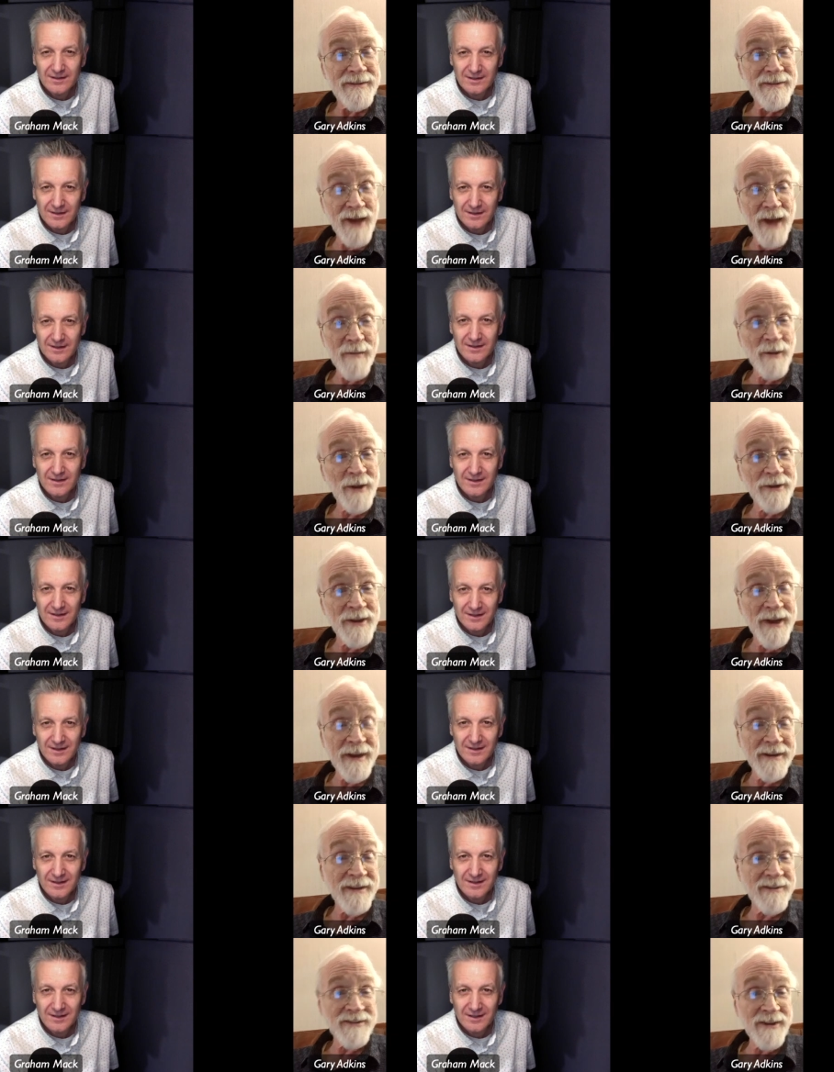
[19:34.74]

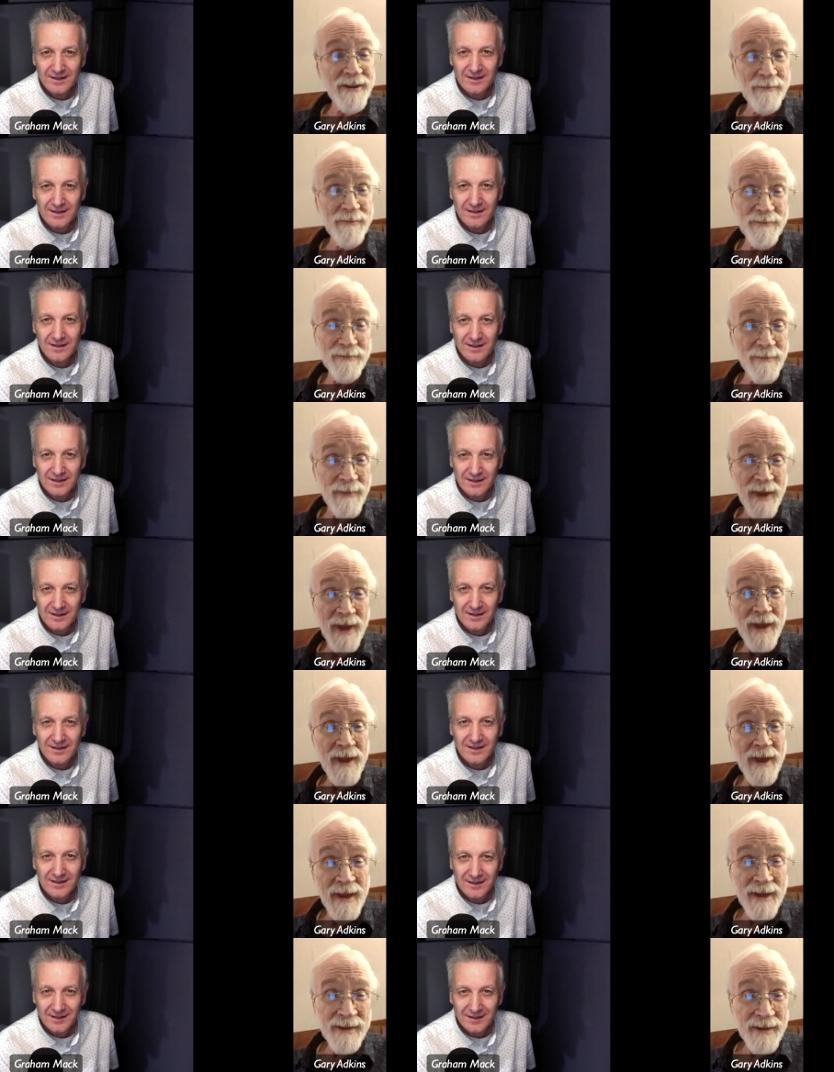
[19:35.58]
Speaker 1: simultaneously,
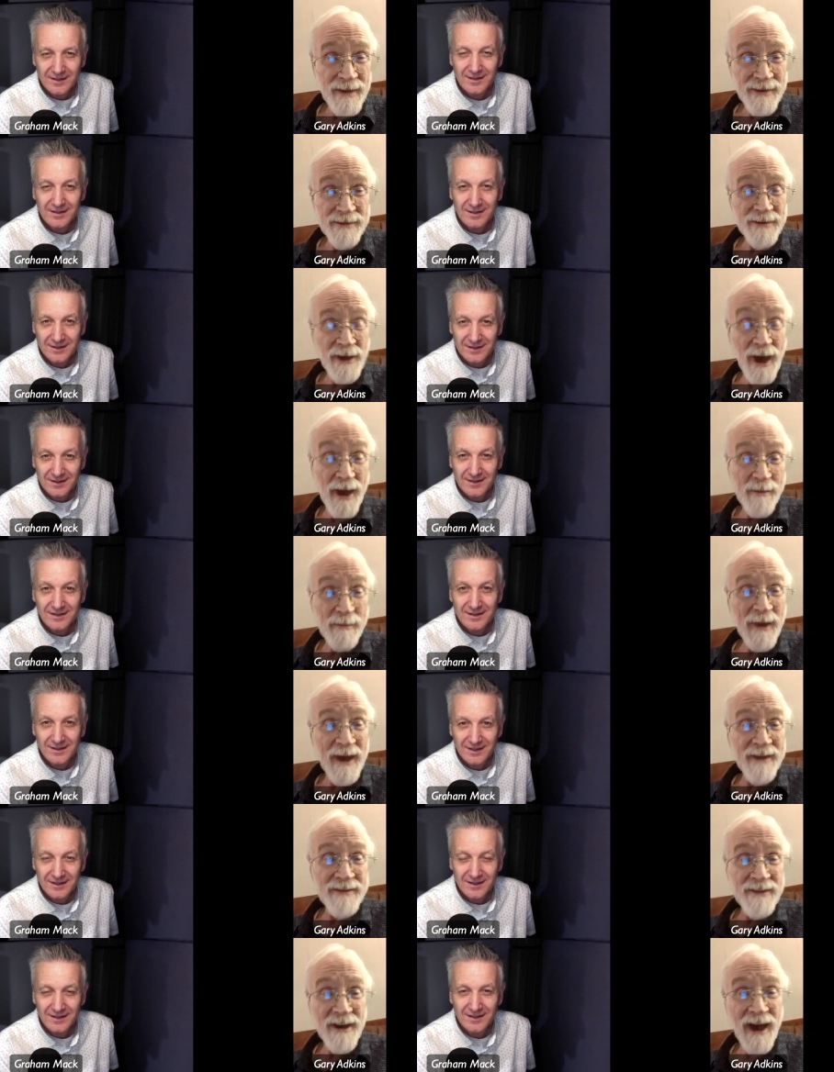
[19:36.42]
side
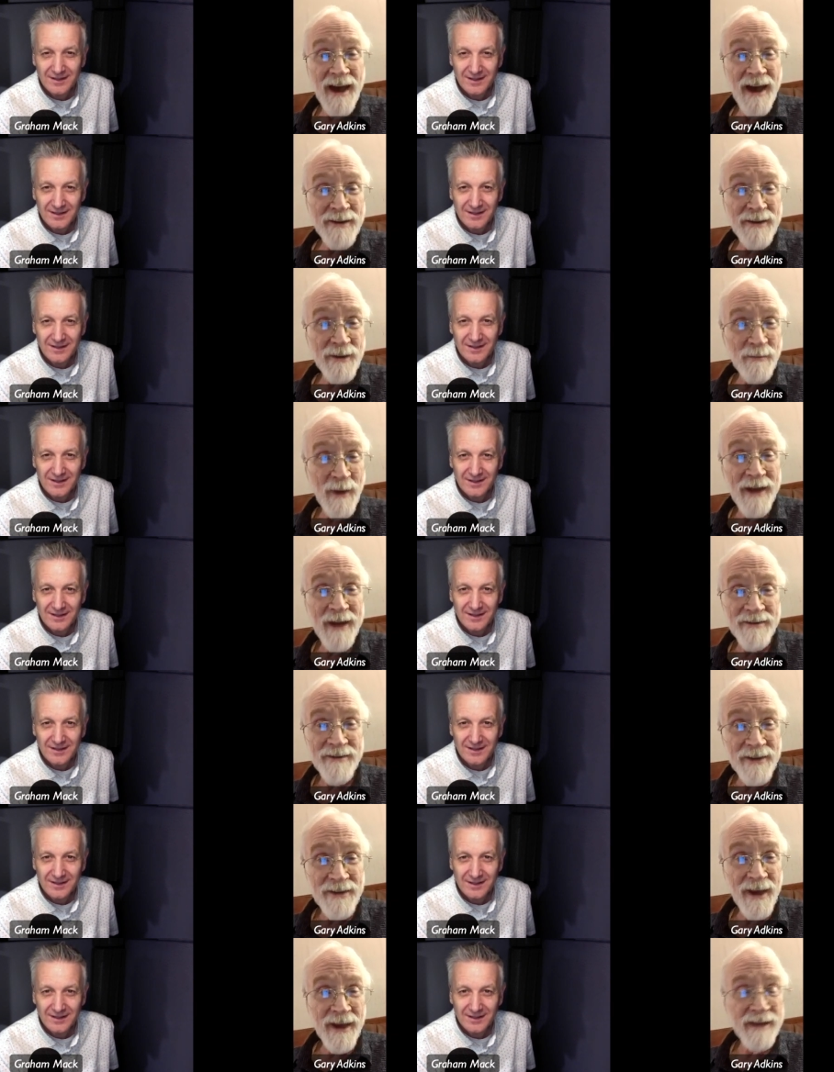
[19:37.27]
by side, you might
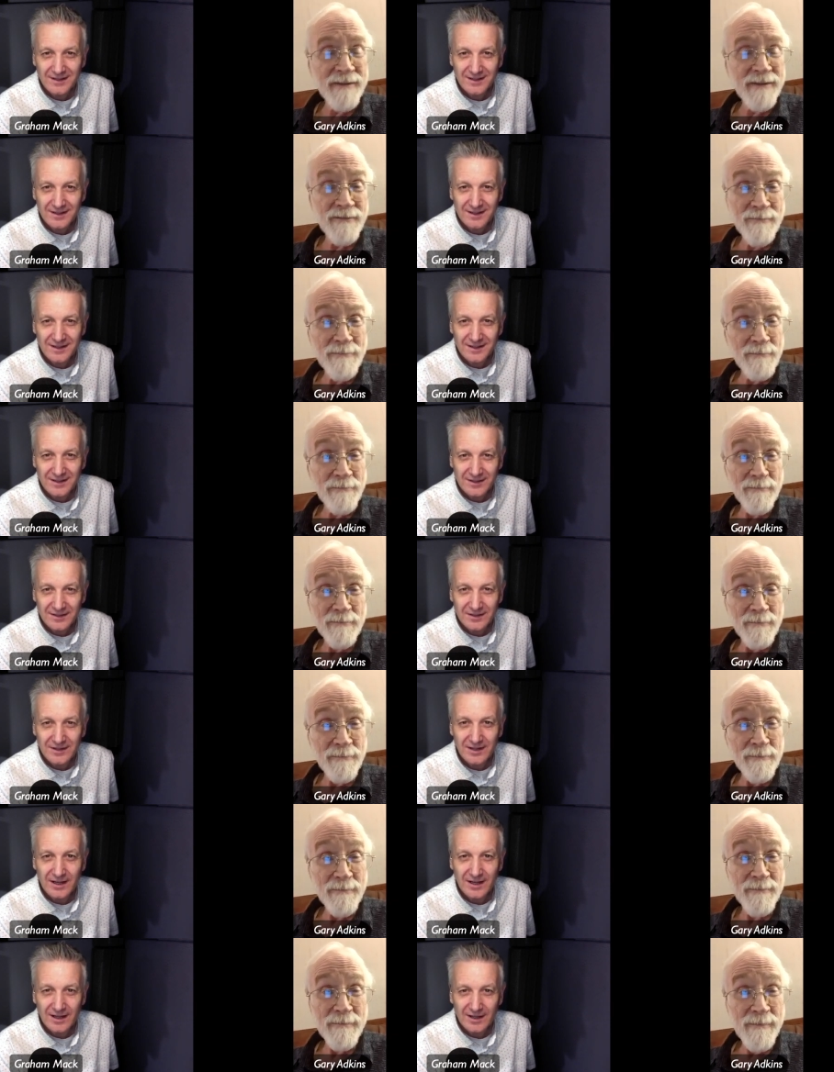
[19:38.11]
say.
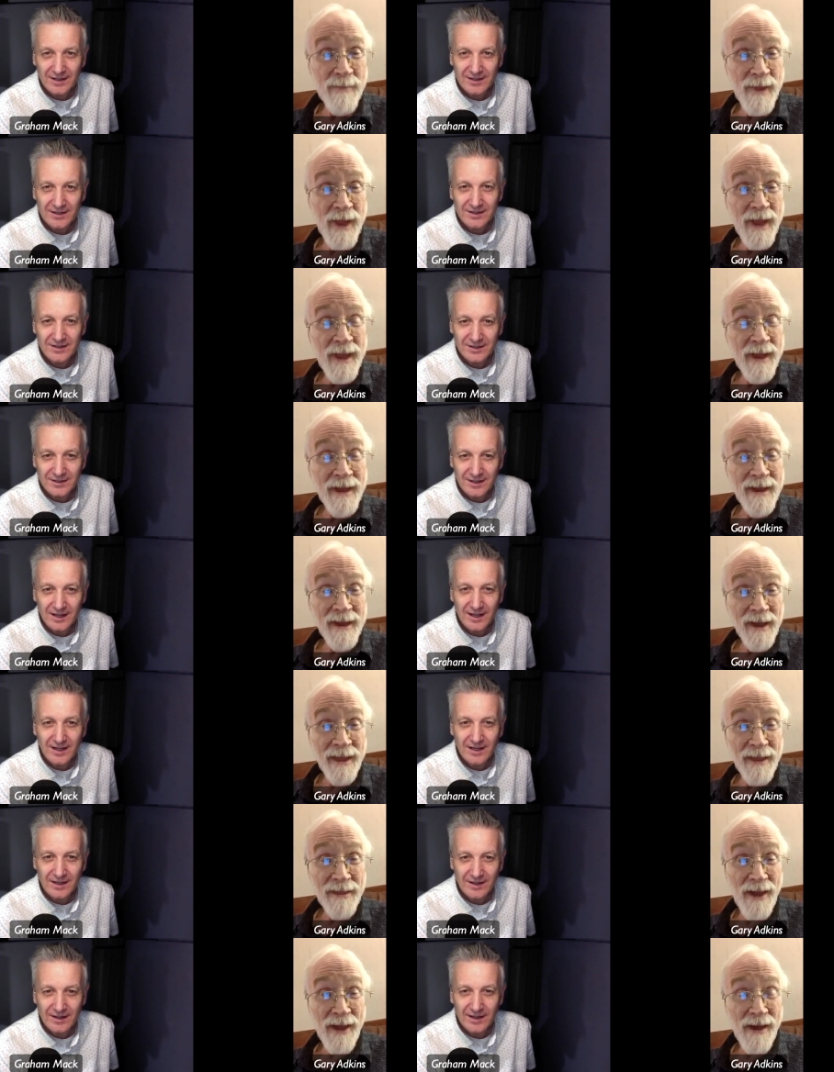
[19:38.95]
Speaker 2: Yeah,
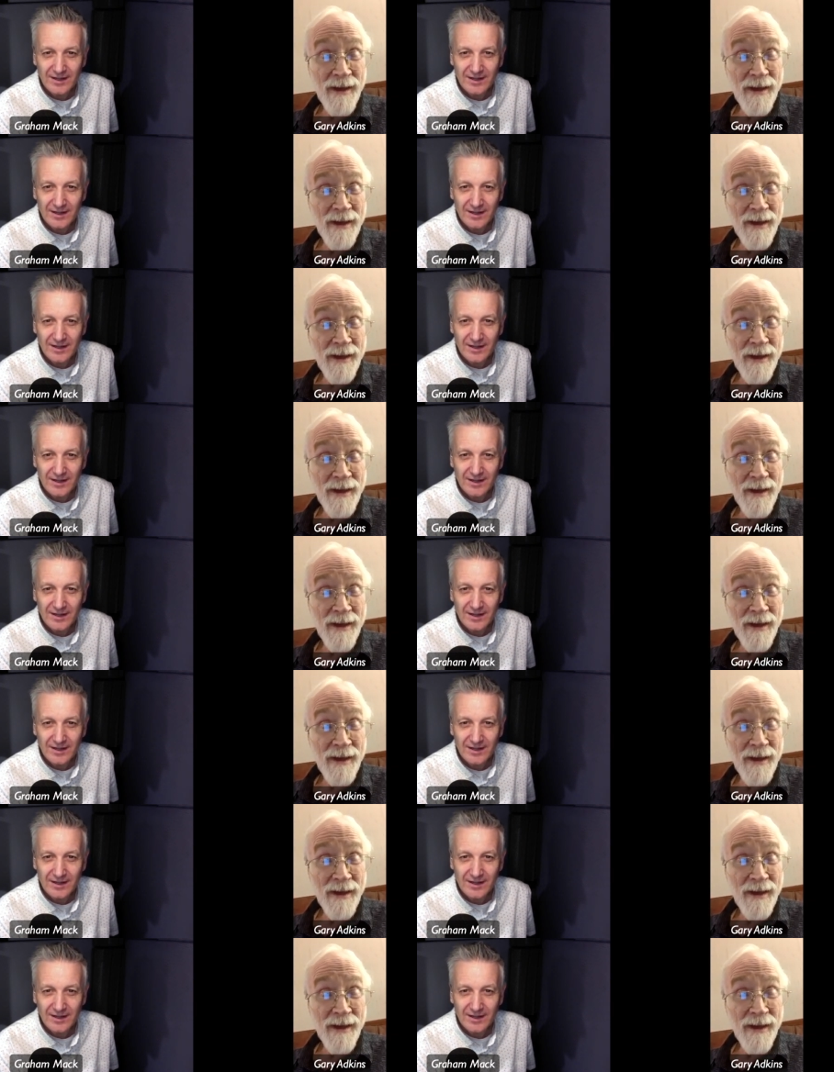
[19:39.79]
yeah,